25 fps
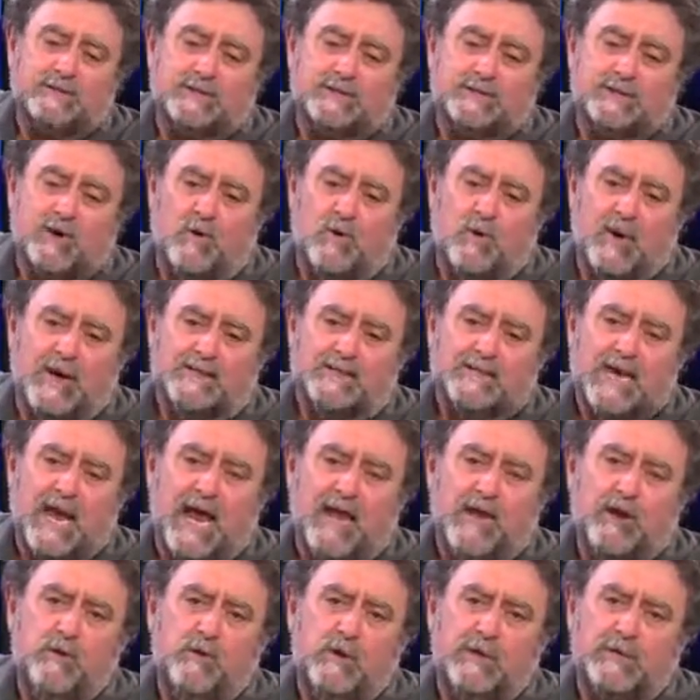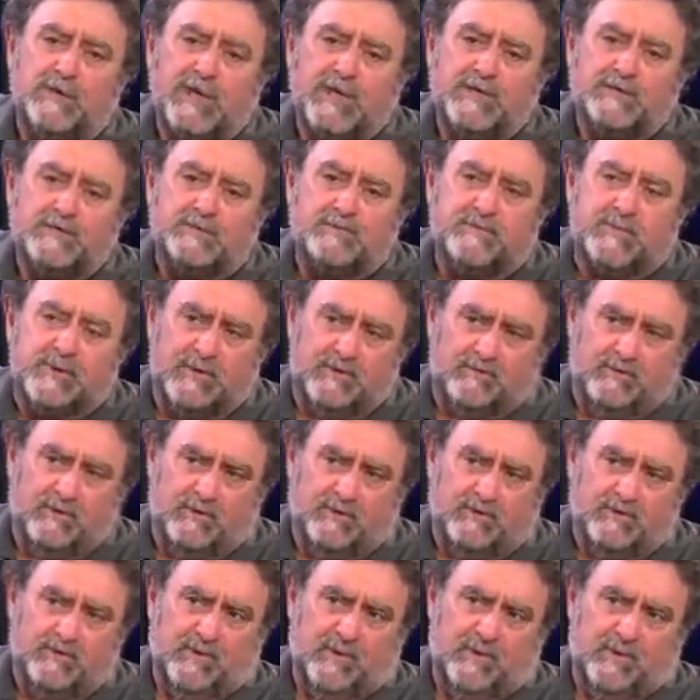so it's how you relate to
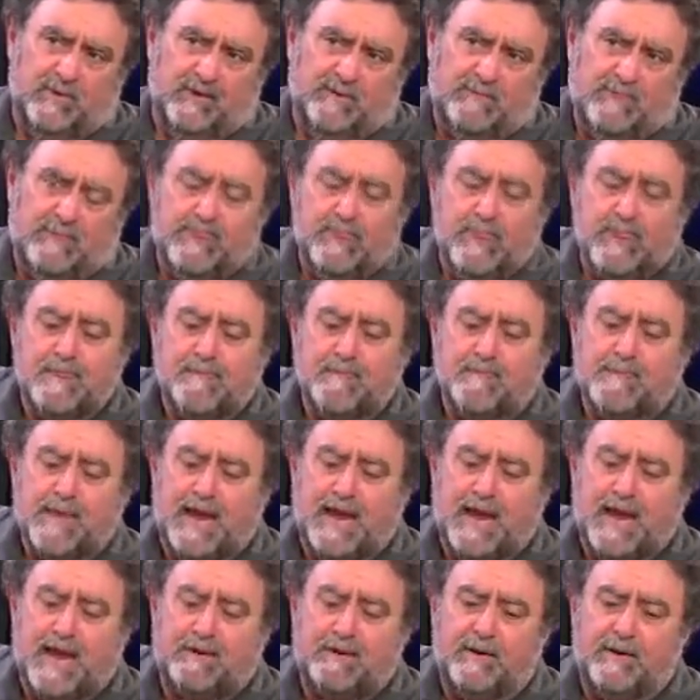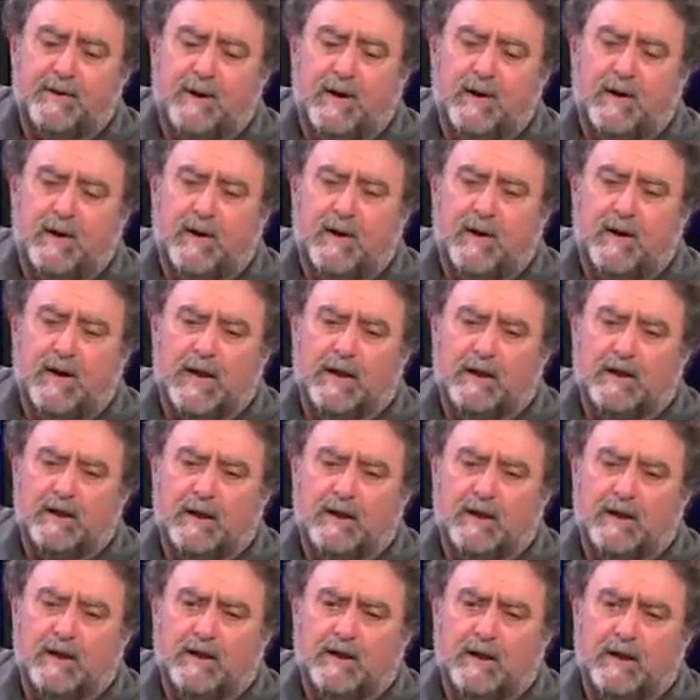people, really, and
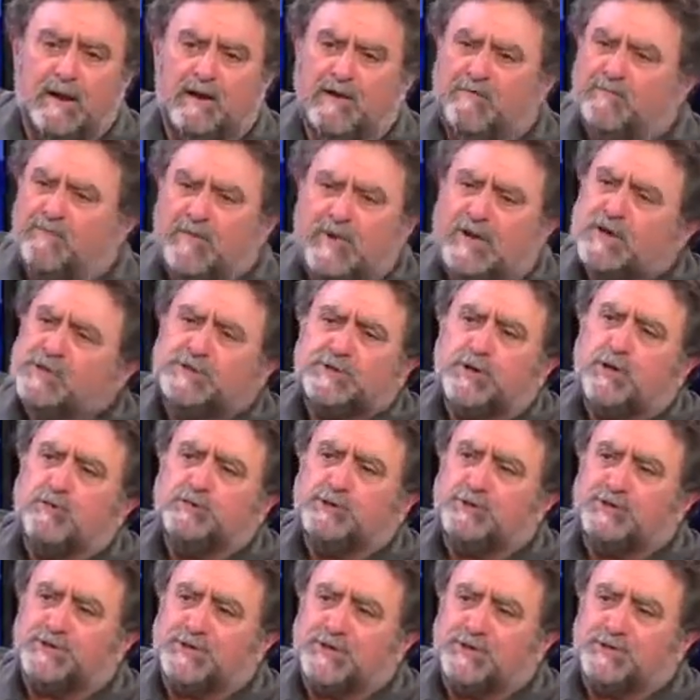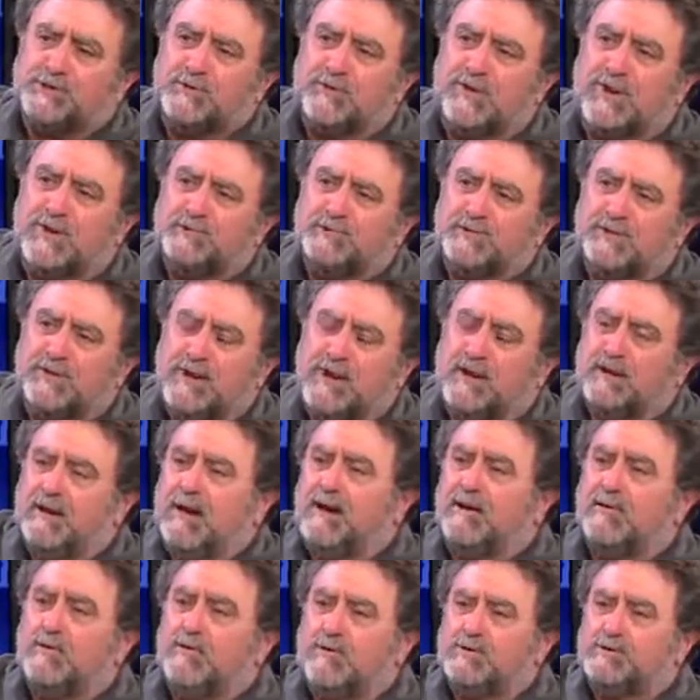in a social situation.
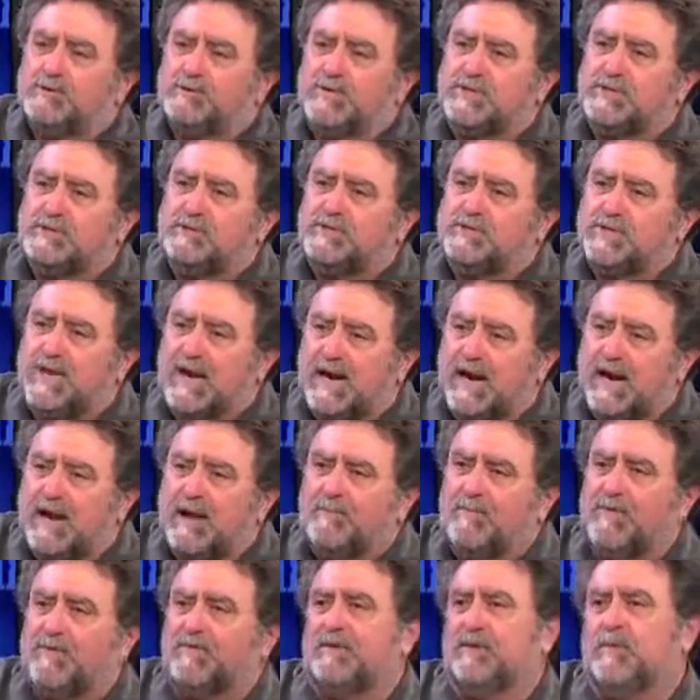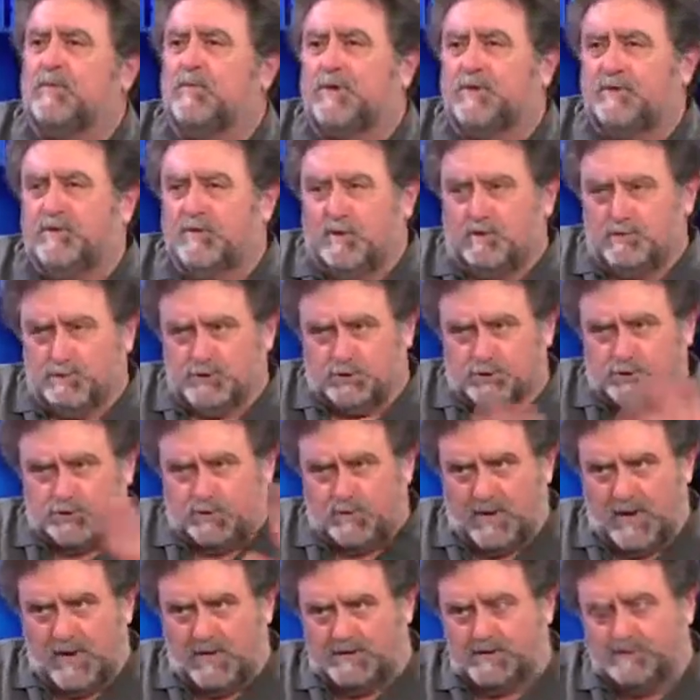And of course, with psychopathy, with those
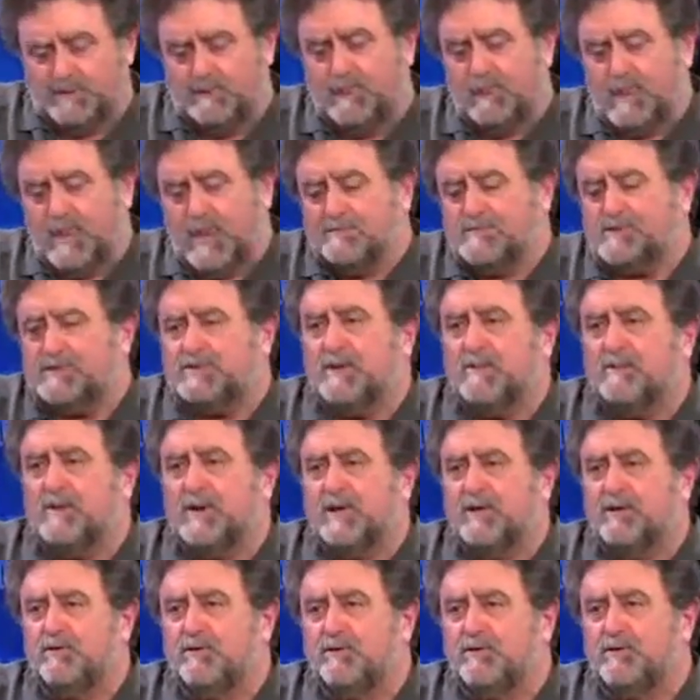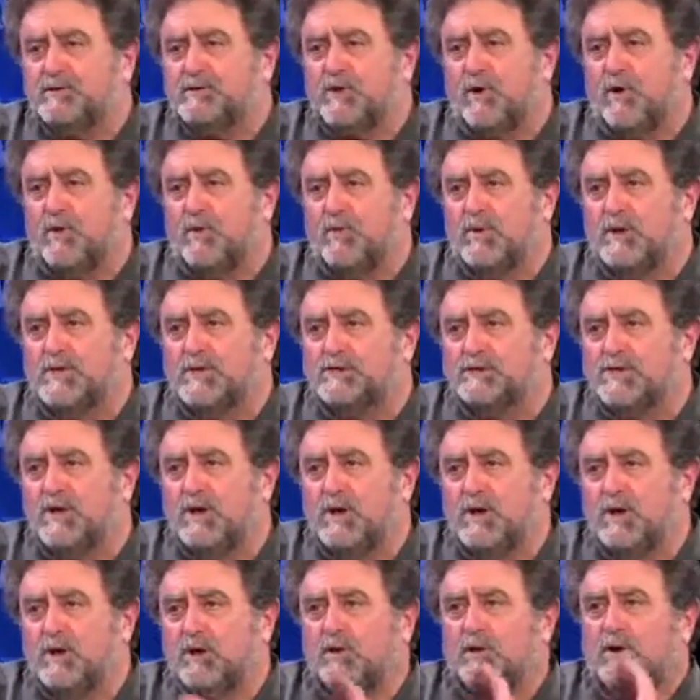traits, you have somebody who's always
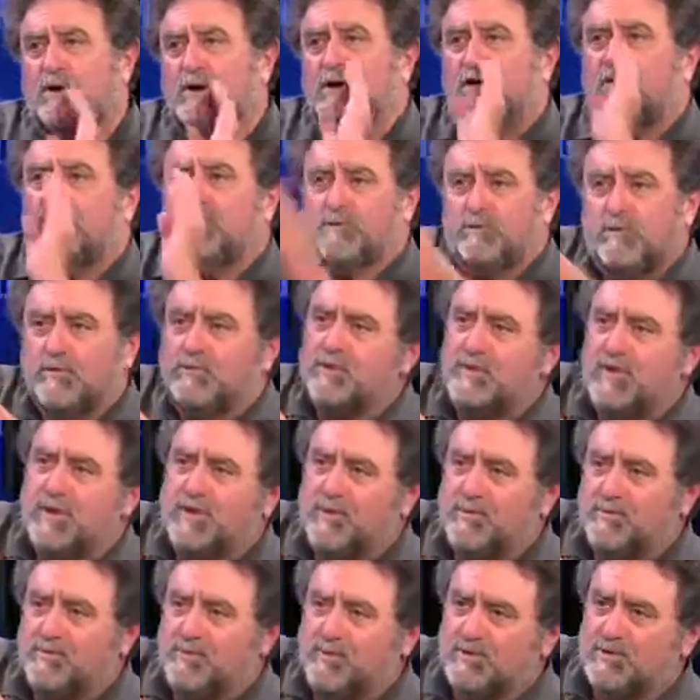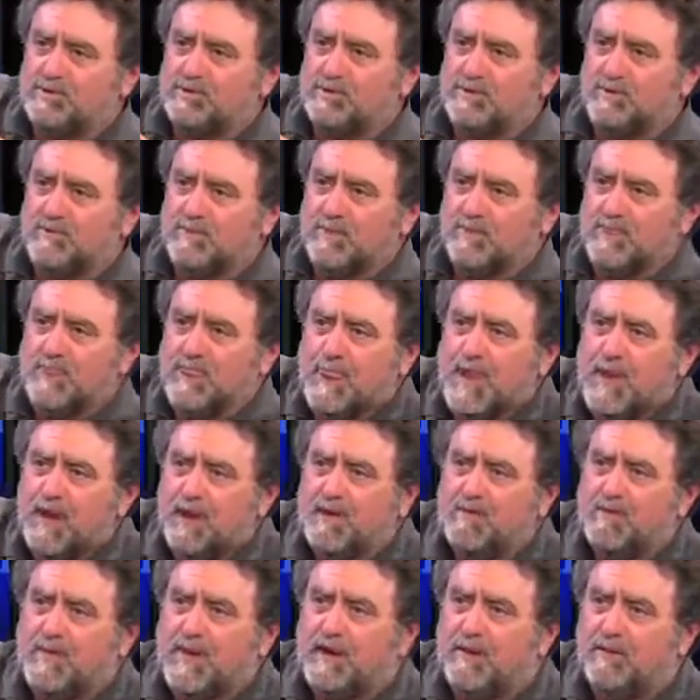looking through the other person.
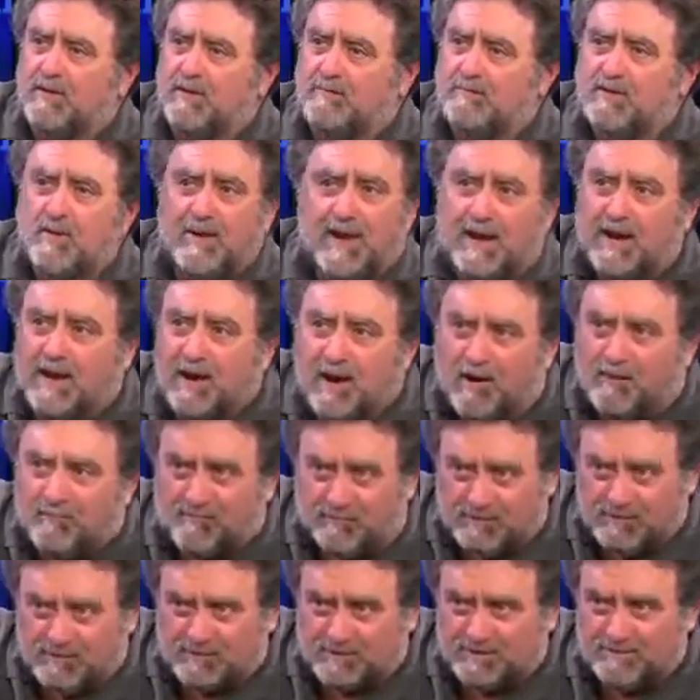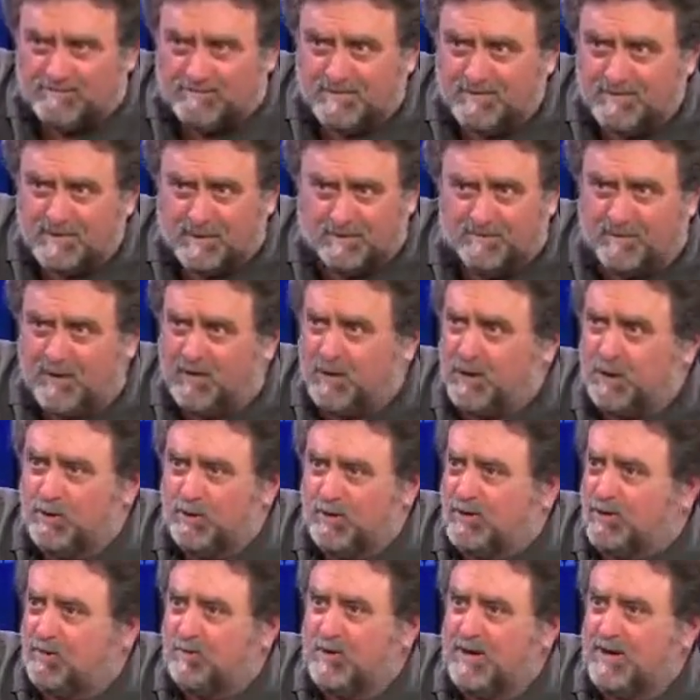They're very careful. They're very
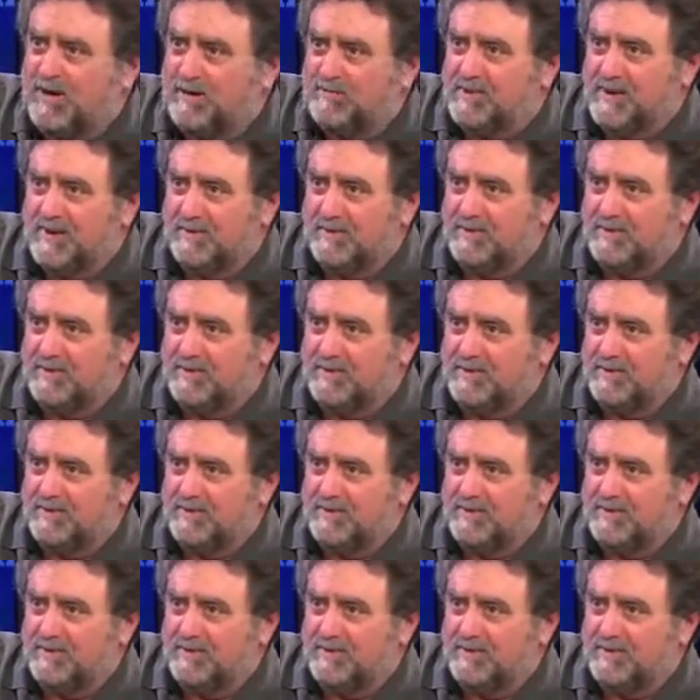good at reading people.